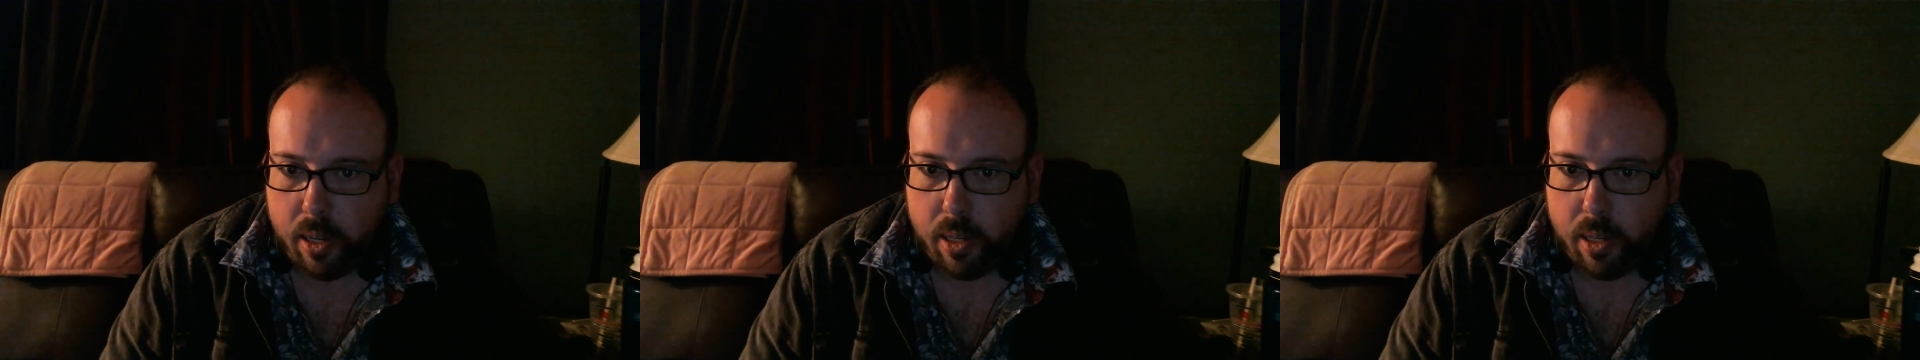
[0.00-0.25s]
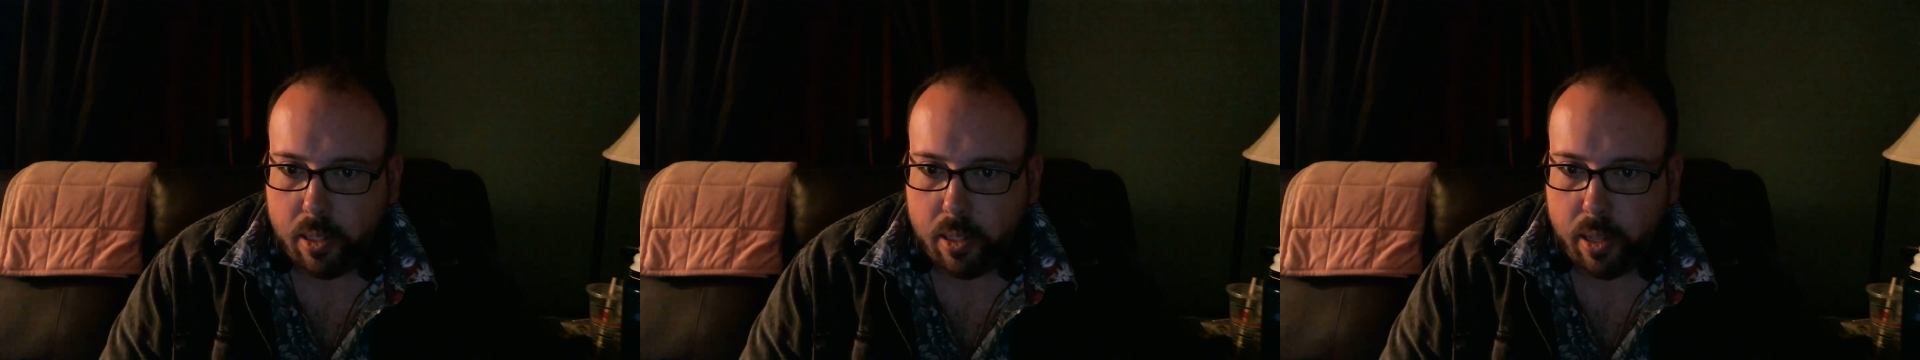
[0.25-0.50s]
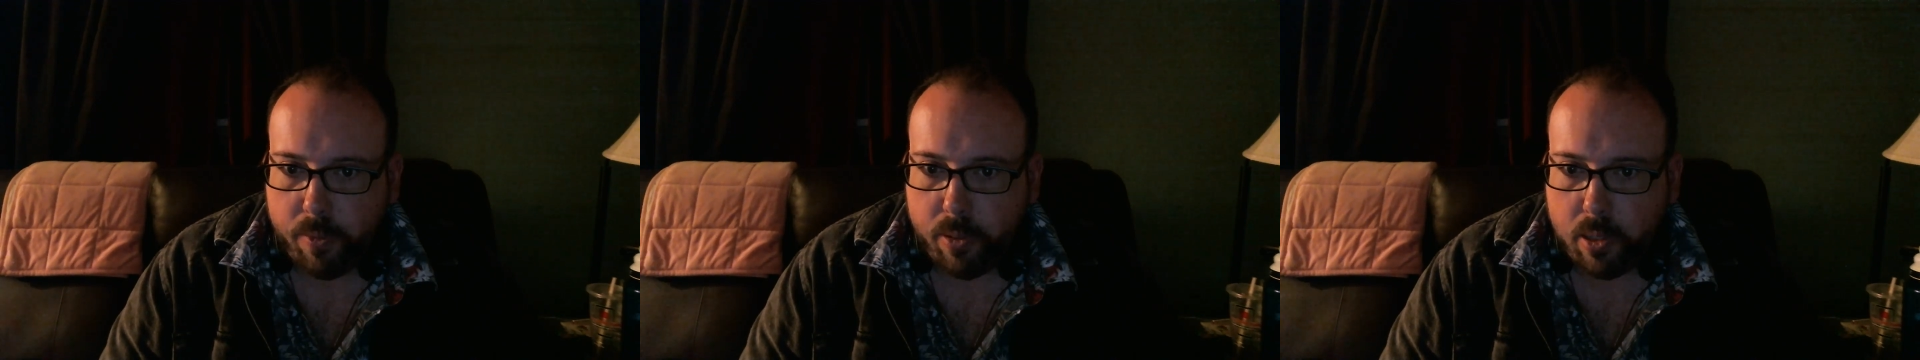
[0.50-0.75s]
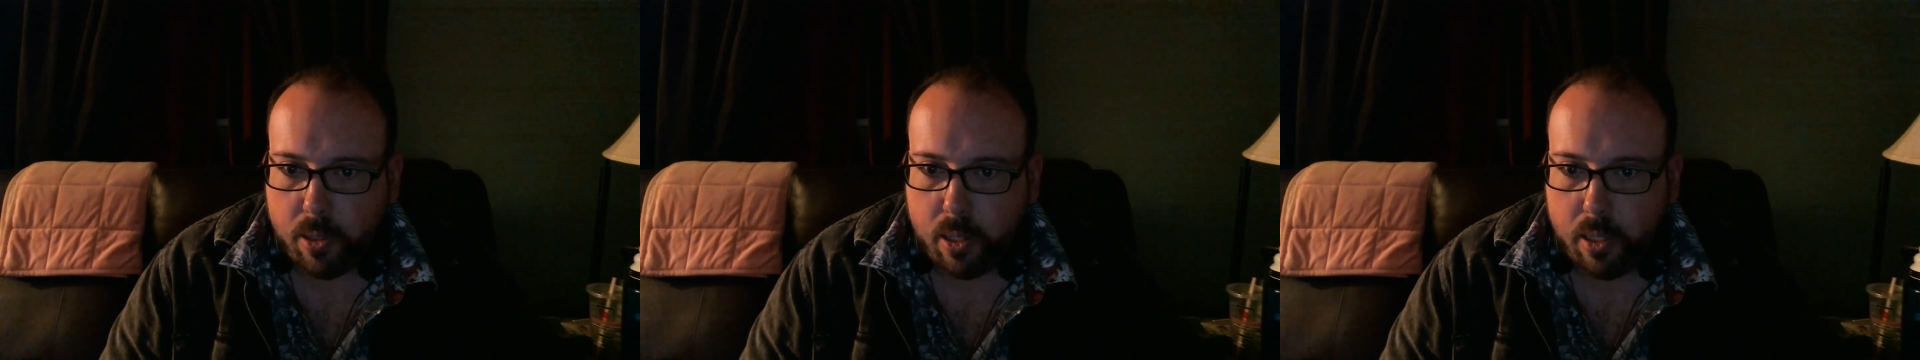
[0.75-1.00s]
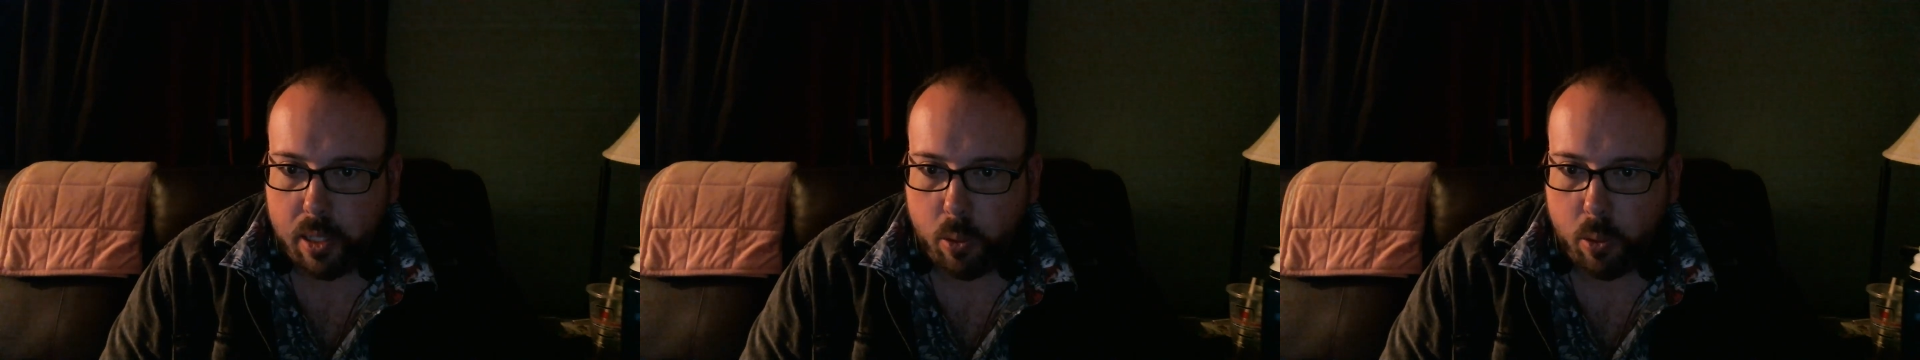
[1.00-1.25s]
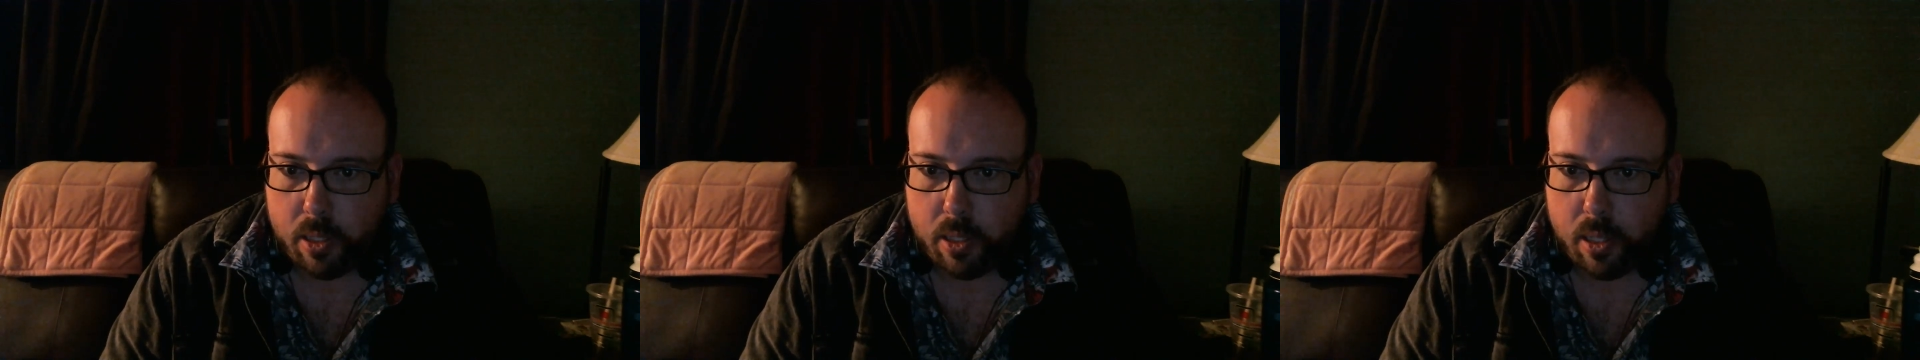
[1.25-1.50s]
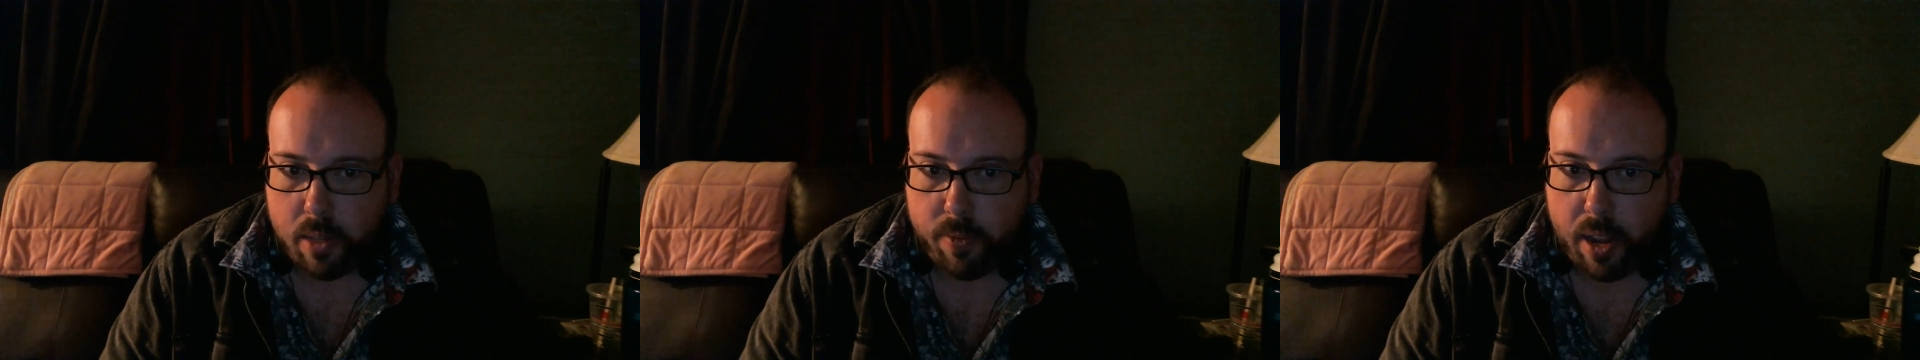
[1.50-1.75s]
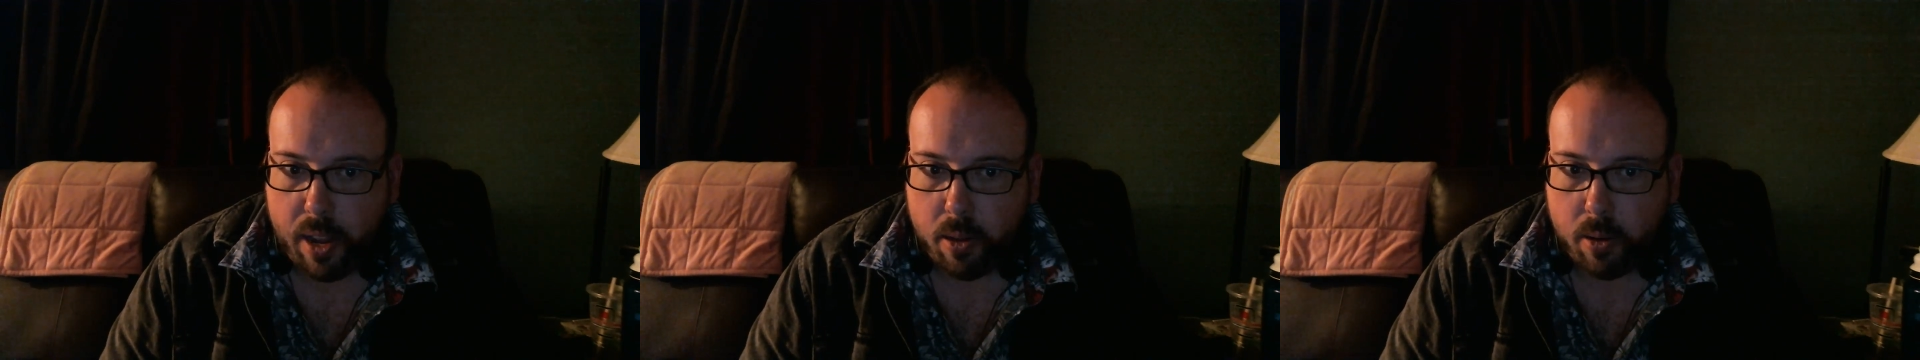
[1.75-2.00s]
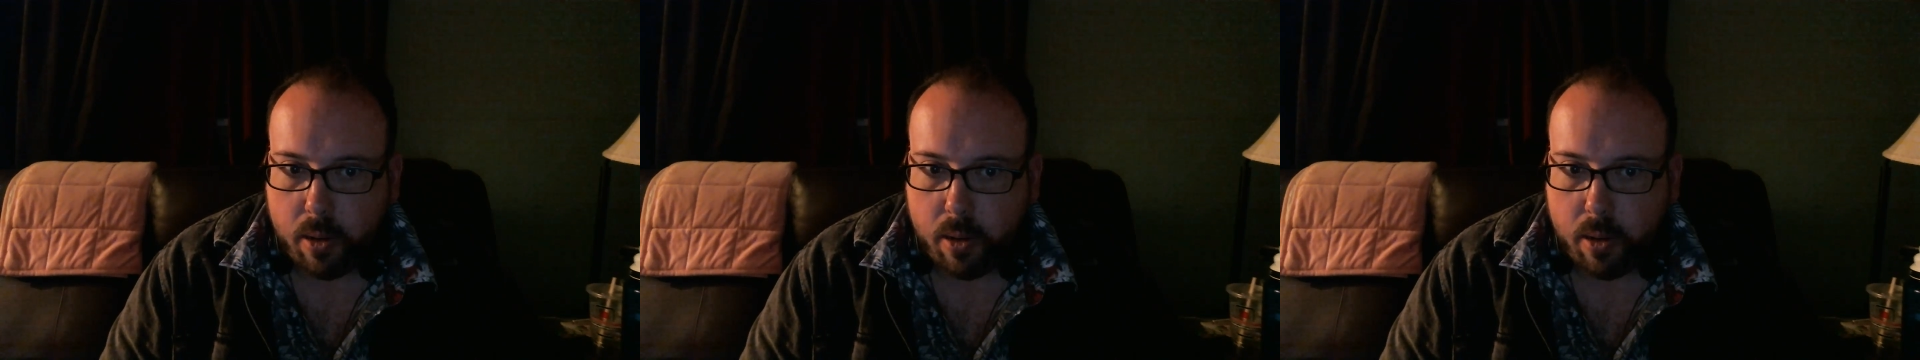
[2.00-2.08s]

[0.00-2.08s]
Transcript: he discovers the secrets his father